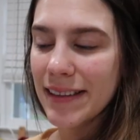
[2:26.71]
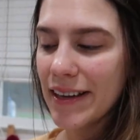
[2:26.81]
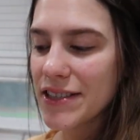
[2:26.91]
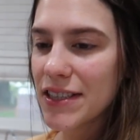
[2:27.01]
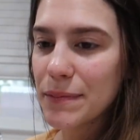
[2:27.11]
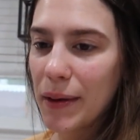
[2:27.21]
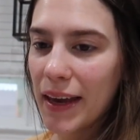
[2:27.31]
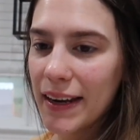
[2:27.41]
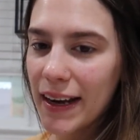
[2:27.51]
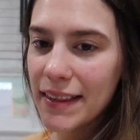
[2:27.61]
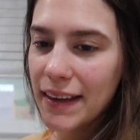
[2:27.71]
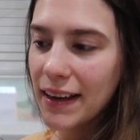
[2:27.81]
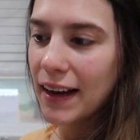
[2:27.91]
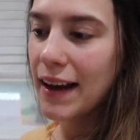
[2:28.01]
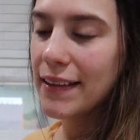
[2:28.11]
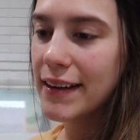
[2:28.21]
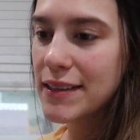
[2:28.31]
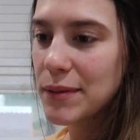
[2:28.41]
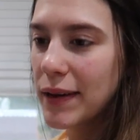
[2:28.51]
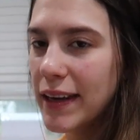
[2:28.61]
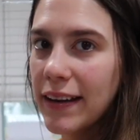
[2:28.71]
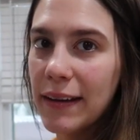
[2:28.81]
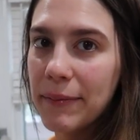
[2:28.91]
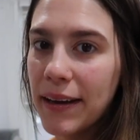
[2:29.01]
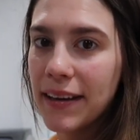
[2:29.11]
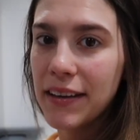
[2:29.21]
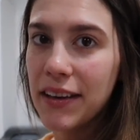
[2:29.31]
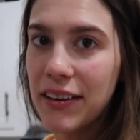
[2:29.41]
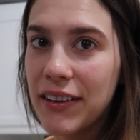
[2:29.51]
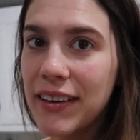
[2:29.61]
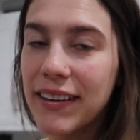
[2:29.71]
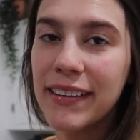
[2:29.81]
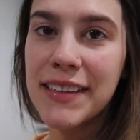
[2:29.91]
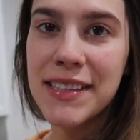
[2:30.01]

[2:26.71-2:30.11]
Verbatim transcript: lunch is made. I think Isla is waking up. I can hear her,